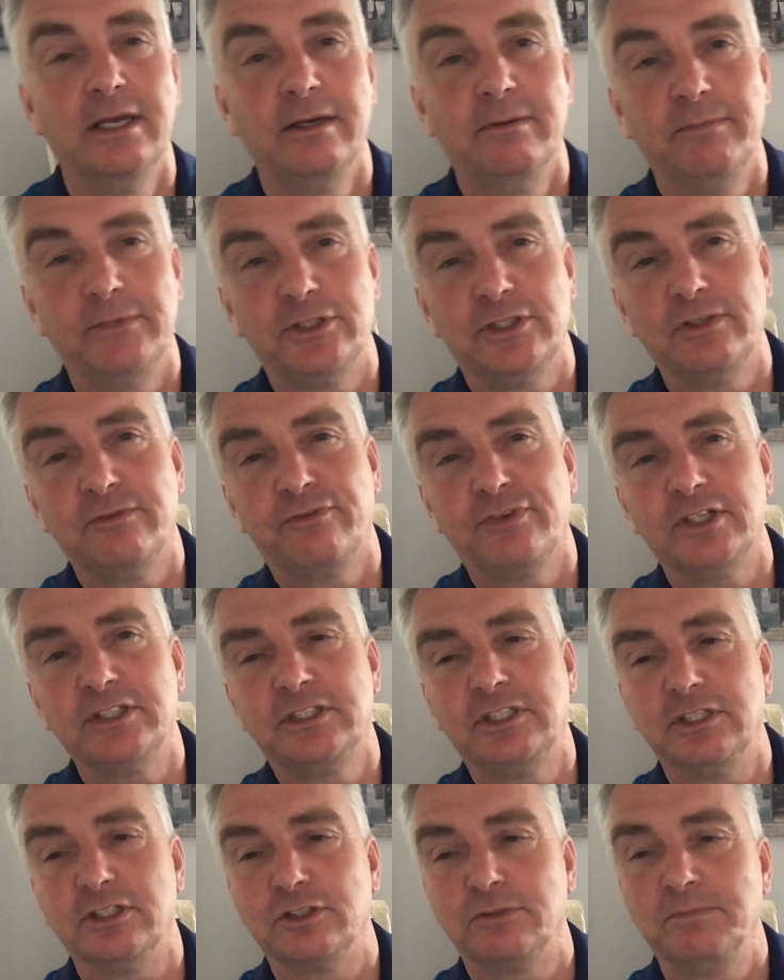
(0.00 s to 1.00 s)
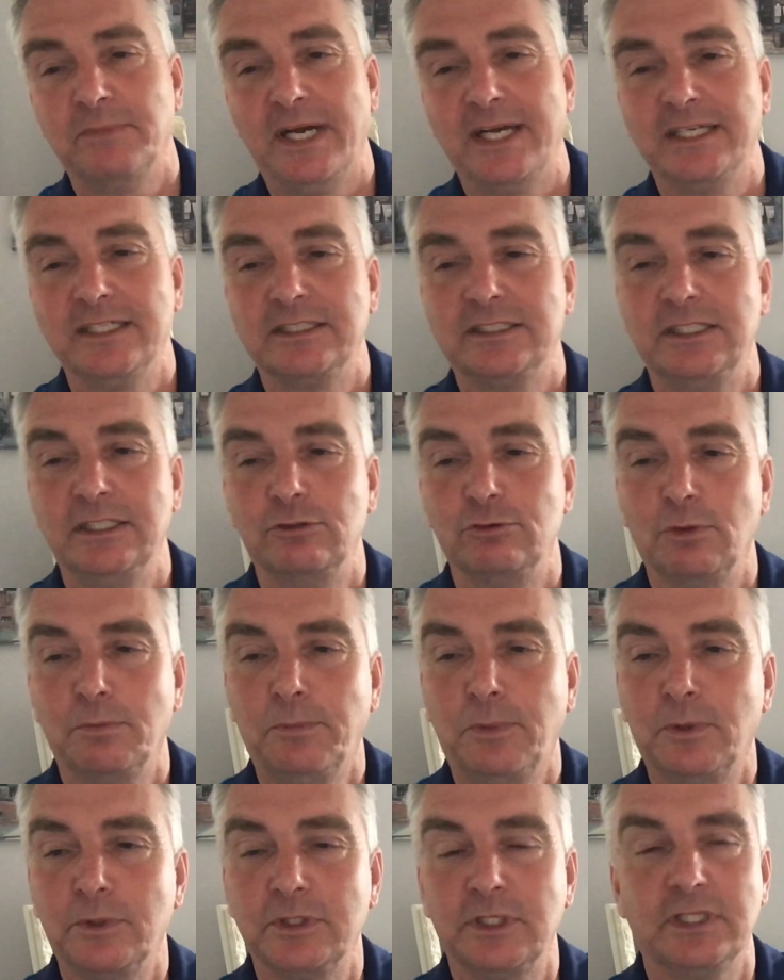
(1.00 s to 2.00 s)
Mission Frontiers magazine
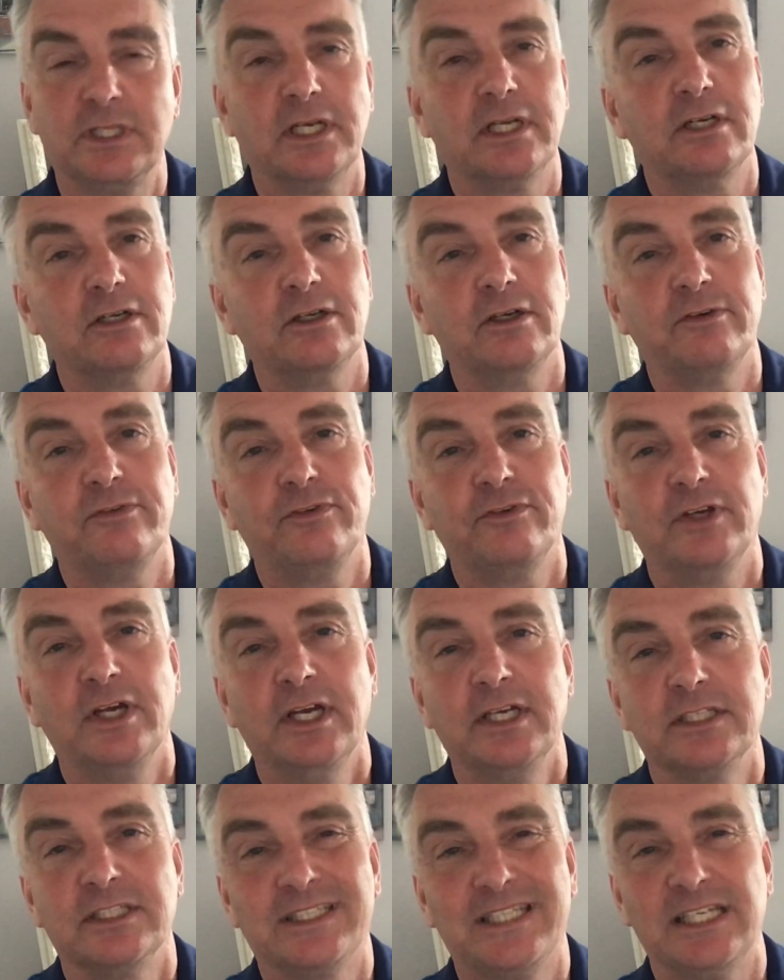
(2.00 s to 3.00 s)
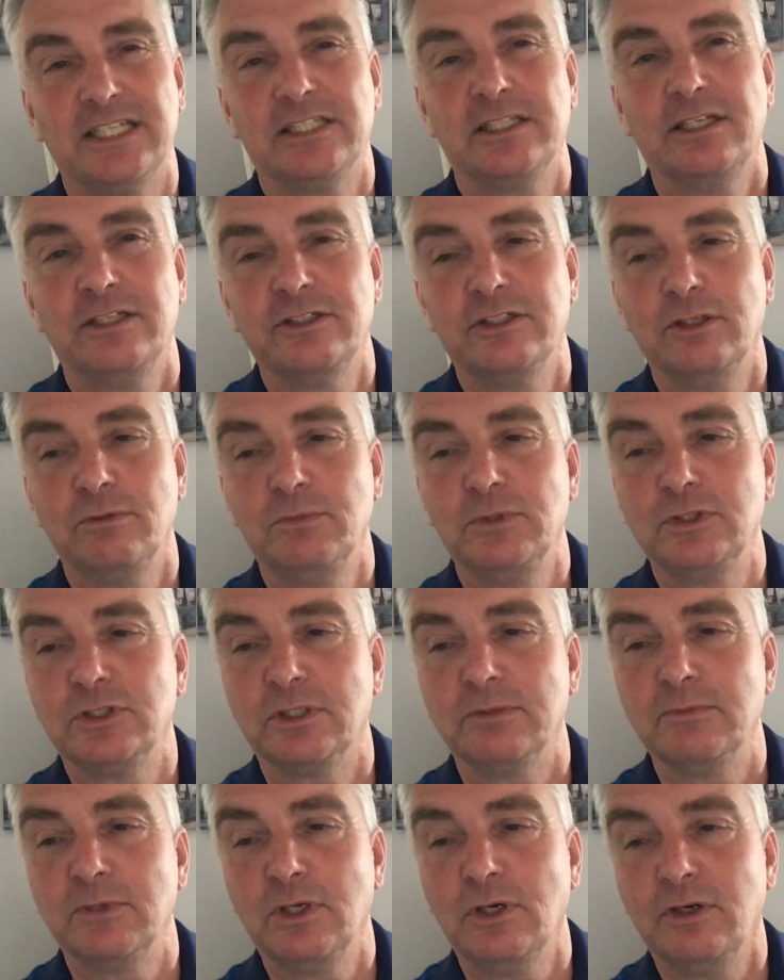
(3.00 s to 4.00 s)
reported that if 600
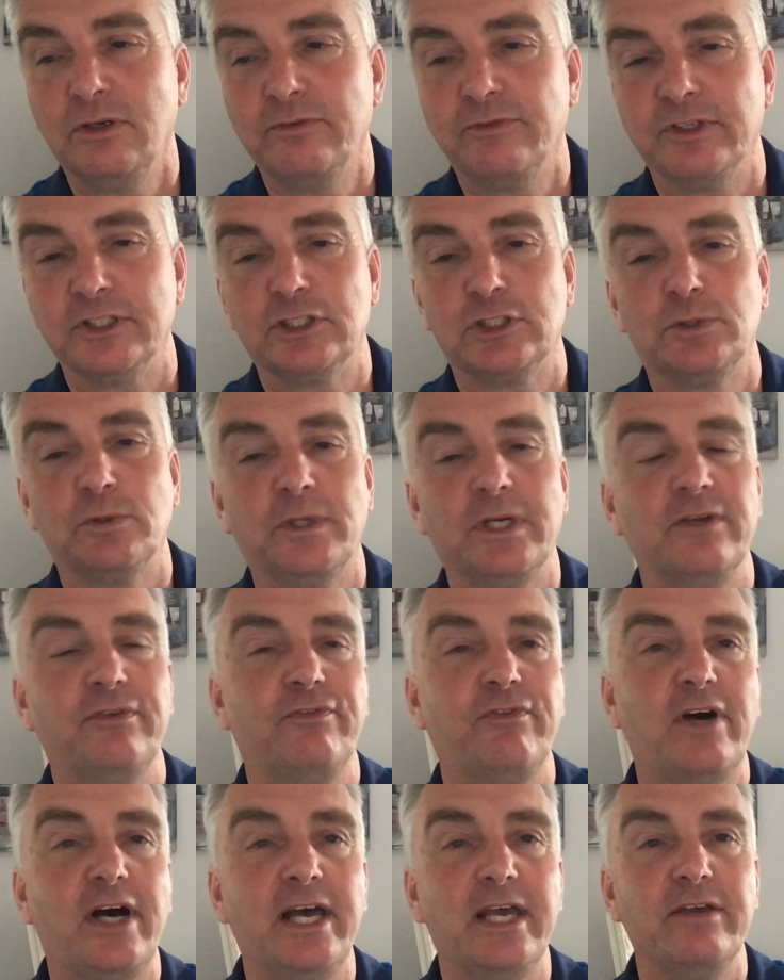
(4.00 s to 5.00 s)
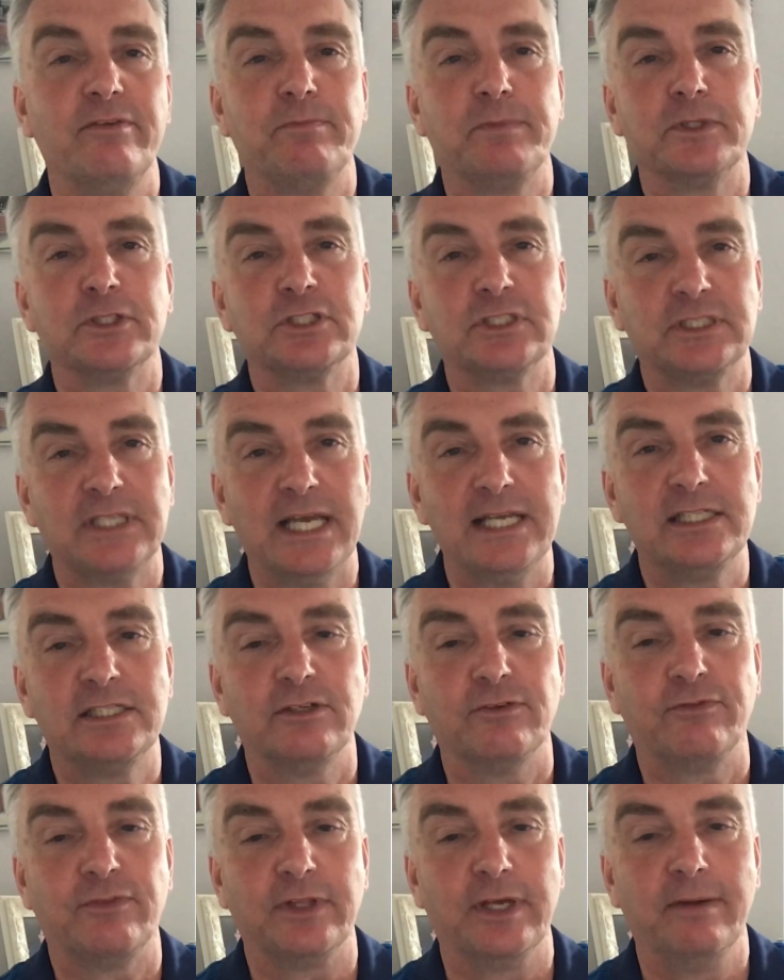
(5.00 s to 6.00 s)
Muslim converts, 25%
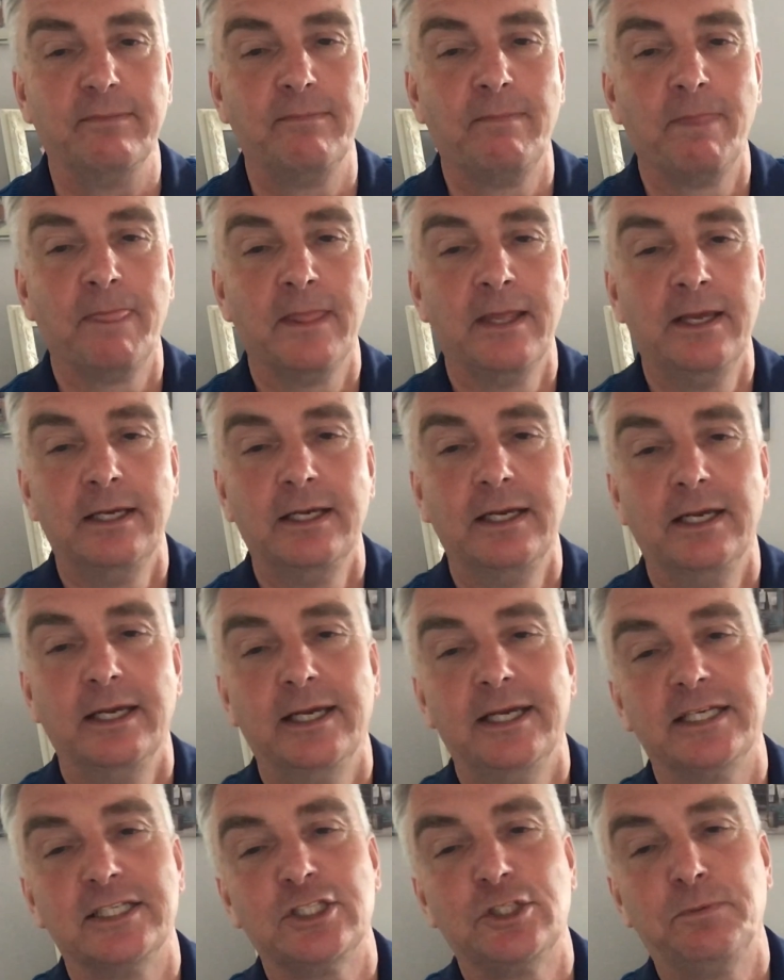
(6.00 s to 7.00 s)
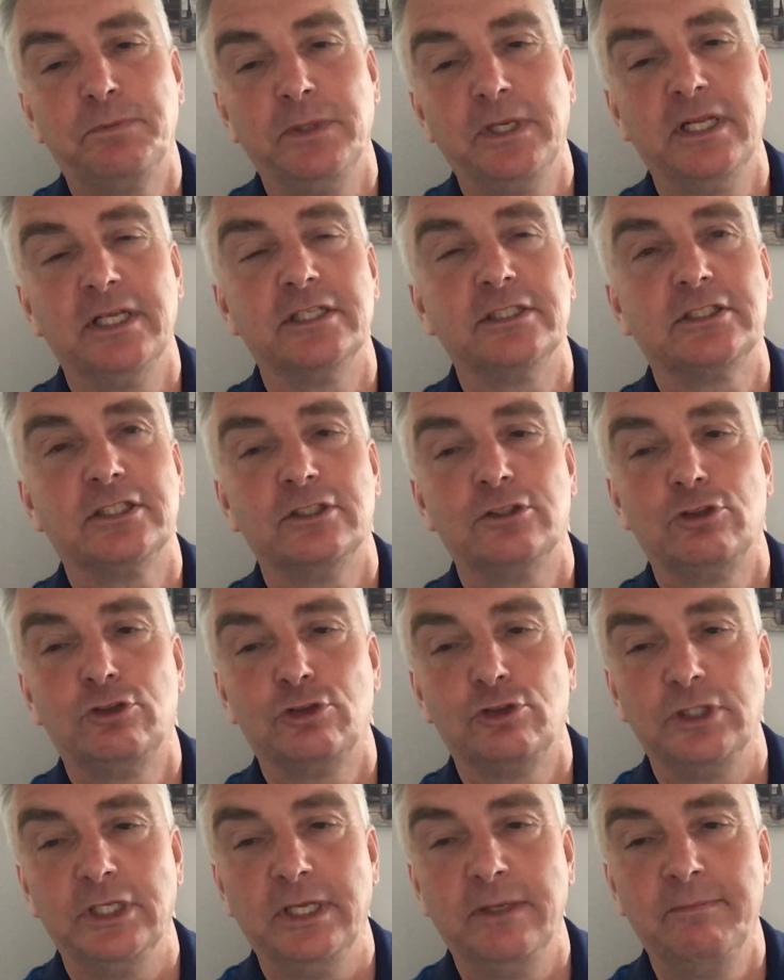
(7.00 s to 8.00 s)
of them experienced a
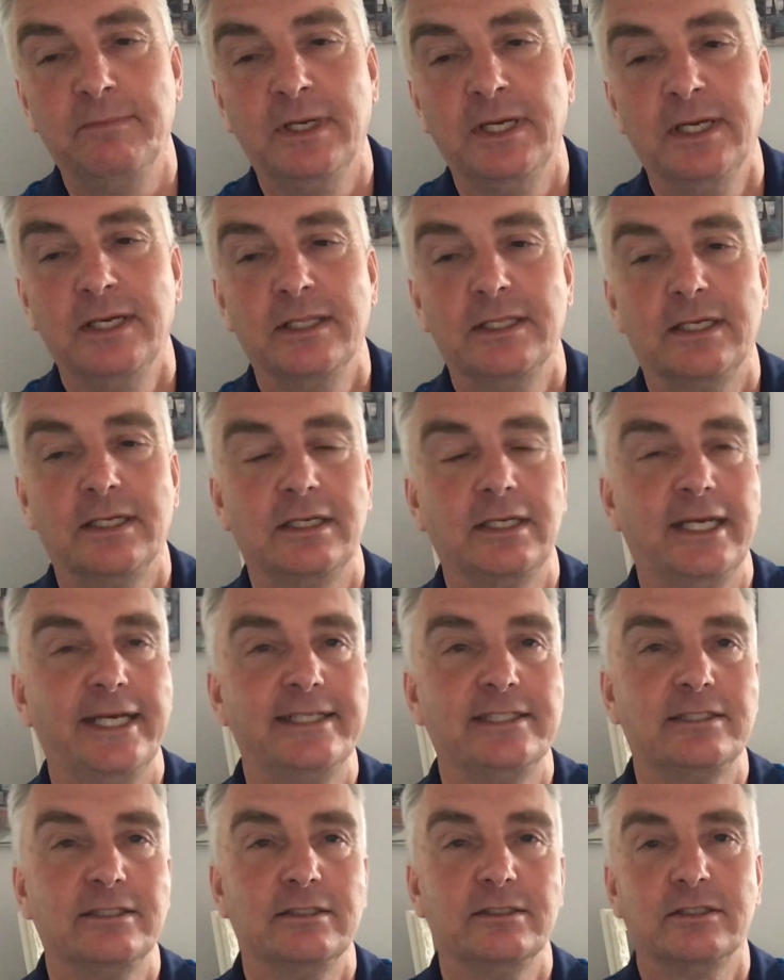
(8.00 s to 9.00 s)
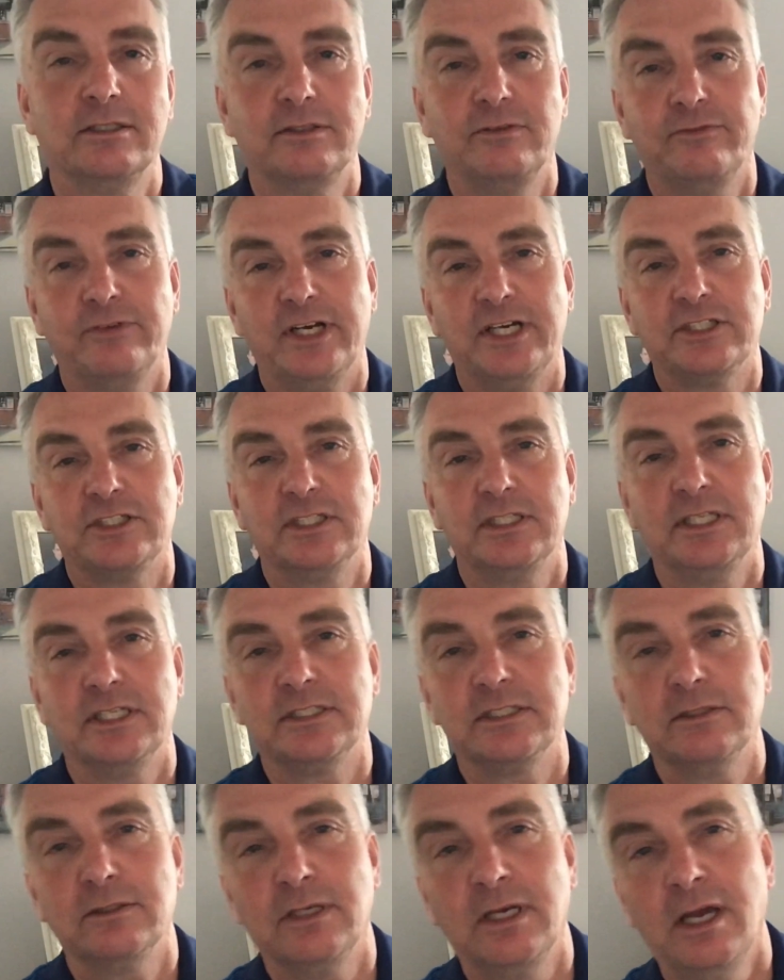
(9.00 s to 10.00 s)
dream that led to their conversion.
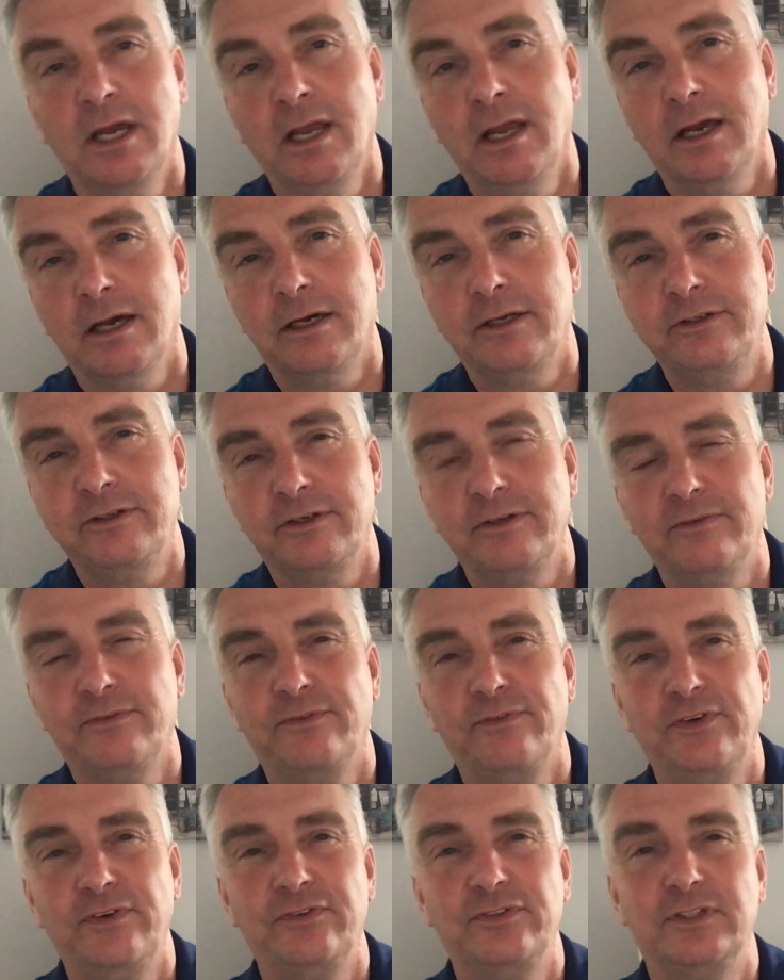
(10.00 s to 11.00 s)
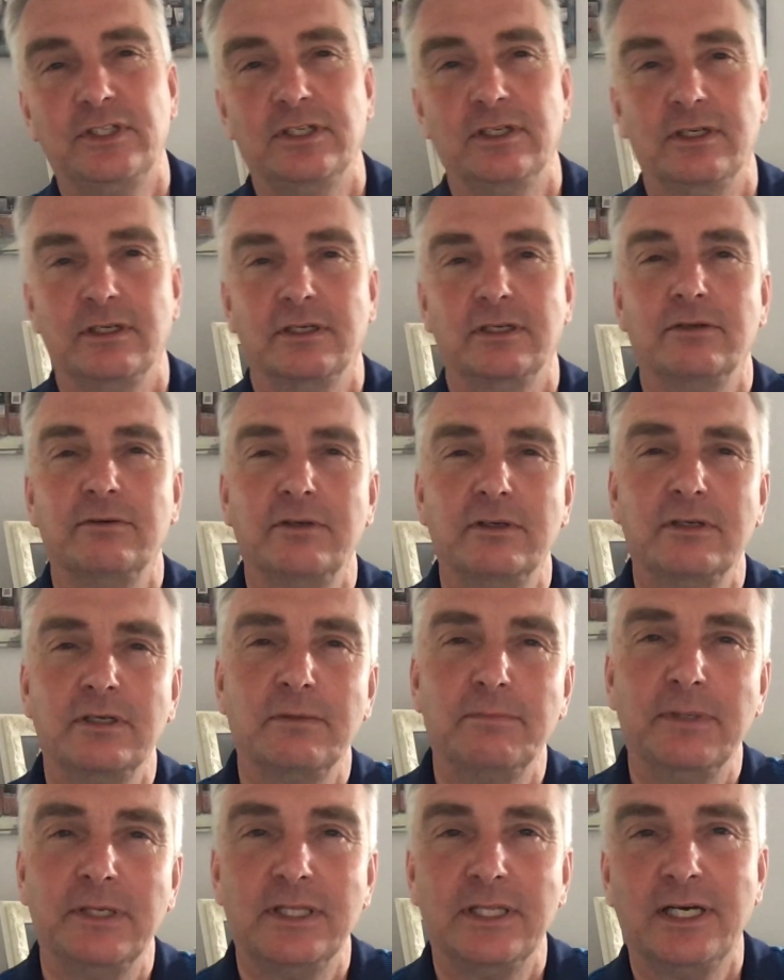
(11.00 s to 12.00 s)
That's 150, around
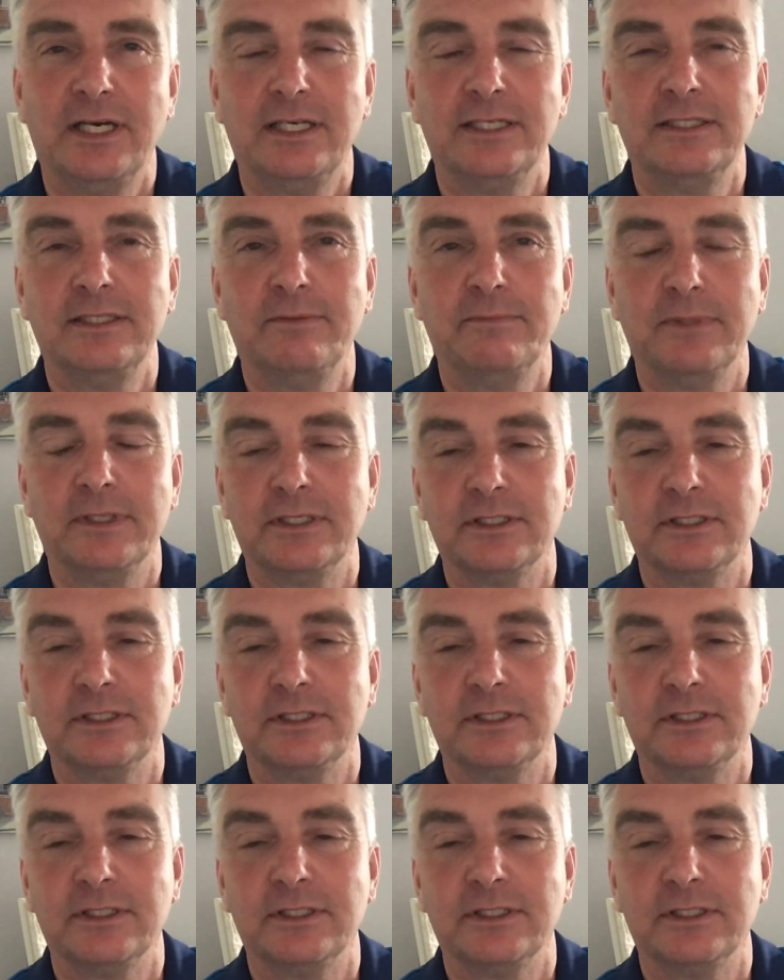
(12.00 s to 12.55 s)
about that number.